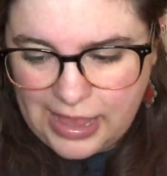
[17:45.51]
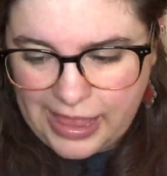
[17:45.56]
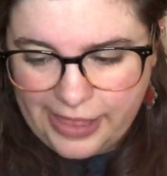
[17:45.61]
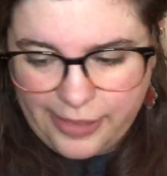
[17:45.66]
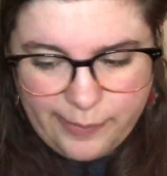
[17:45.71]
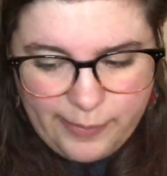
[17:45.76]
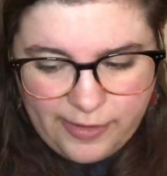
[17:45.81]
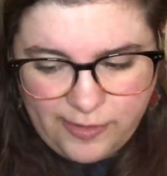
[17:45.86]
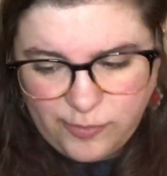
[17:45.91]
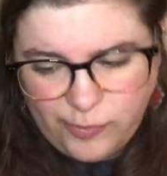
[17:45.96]

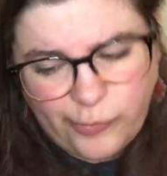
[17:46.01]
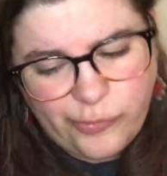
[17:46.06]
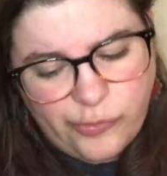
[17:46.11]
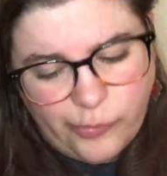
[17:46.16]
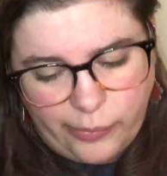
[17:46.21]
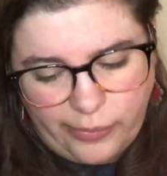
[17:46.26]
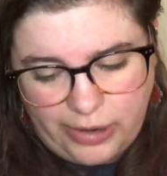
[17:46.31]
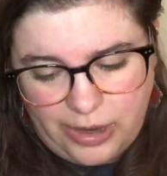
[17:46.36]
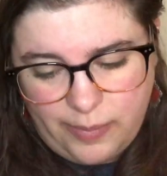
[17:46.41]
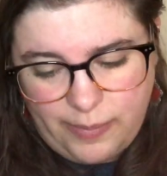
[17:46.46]
How am I supposed
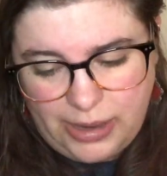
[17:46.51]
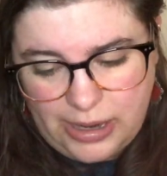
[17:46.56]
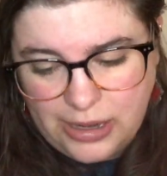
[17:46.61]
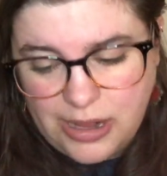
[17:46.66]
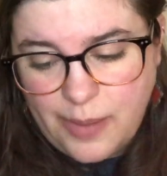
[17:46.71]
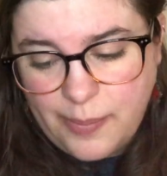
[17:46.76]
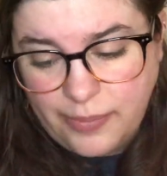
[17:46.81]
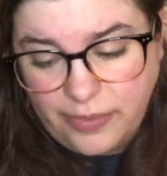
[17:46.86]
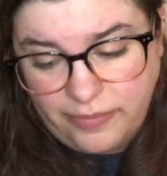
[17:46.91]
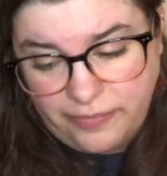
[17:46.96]
to worry about a
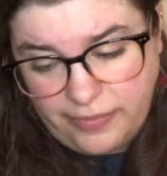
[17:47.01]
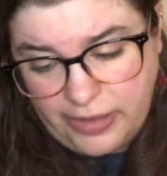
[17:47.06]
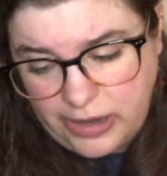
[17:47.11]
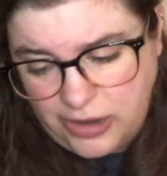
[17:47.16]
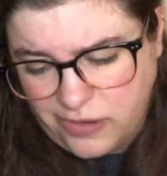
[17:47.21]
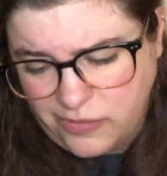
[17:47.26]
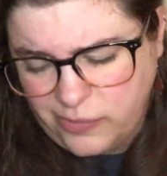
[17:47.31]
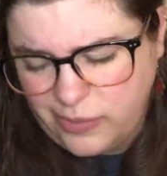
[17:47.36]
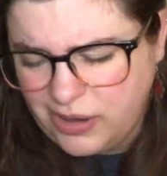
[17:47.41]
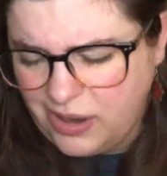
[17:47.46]
couple of
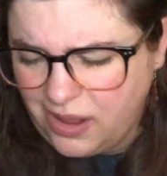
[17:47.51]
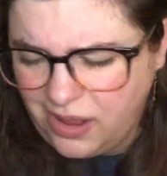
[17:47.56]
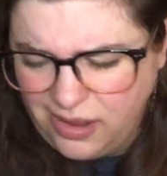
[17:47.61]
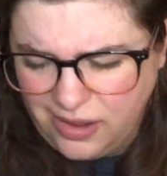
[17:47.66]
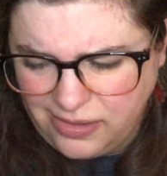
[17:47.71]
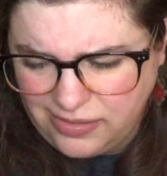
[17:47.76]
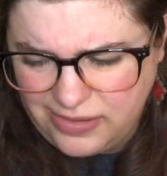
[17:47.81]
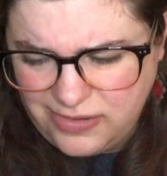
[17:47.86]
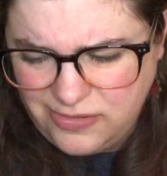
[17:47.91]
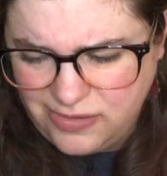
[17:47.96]
letters when
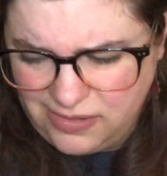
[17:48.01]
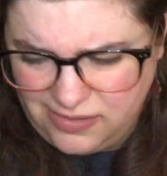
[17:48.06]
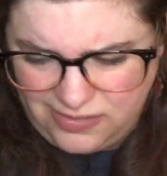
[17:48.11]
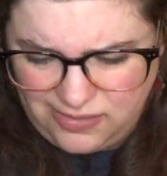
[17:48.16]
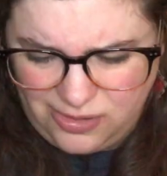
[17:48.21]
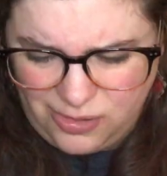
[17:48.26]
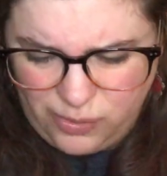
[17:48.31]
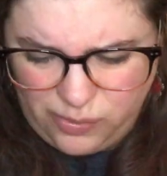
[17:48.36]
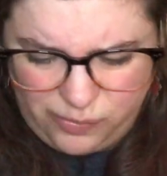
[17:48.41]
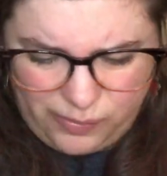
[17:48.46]
Aunt ah, Alicia
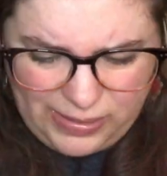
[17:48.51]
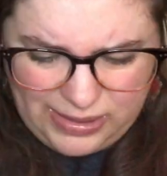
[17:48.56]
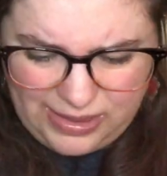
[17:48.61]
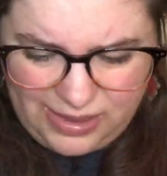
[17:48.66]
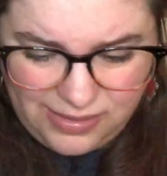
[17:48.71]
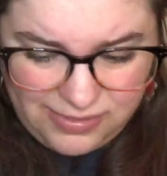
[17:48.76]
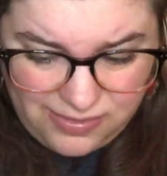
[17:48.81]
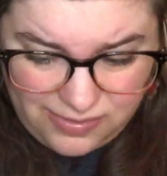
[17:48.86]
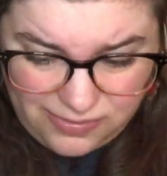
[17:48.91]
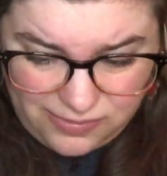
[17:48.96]
doesn't know if my
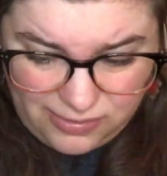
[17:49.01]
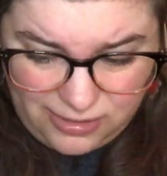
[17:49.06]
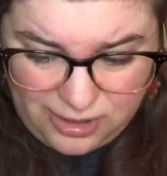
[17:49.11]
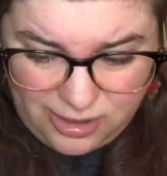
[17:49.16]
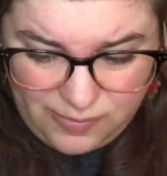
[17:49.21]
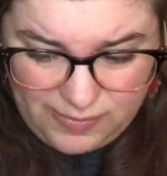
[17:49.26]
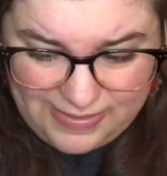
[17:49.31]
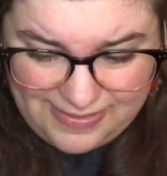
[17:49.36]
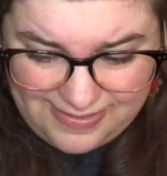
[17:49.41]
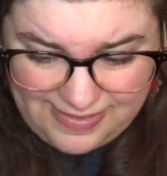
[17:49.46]
cousins are
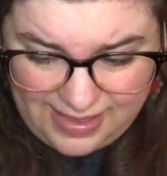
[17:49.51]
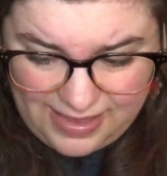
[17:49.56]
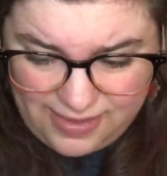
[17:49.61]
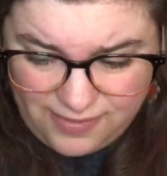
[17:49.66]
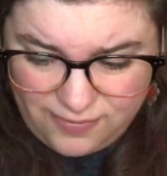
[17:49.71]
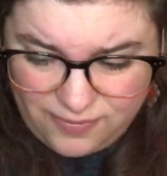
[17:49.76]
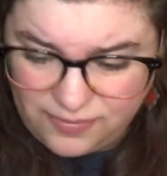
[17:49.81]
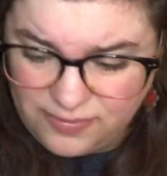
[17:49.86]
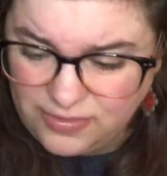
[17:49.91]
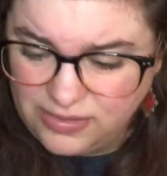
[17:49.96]
going to be
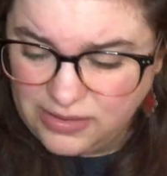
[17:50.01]
safe?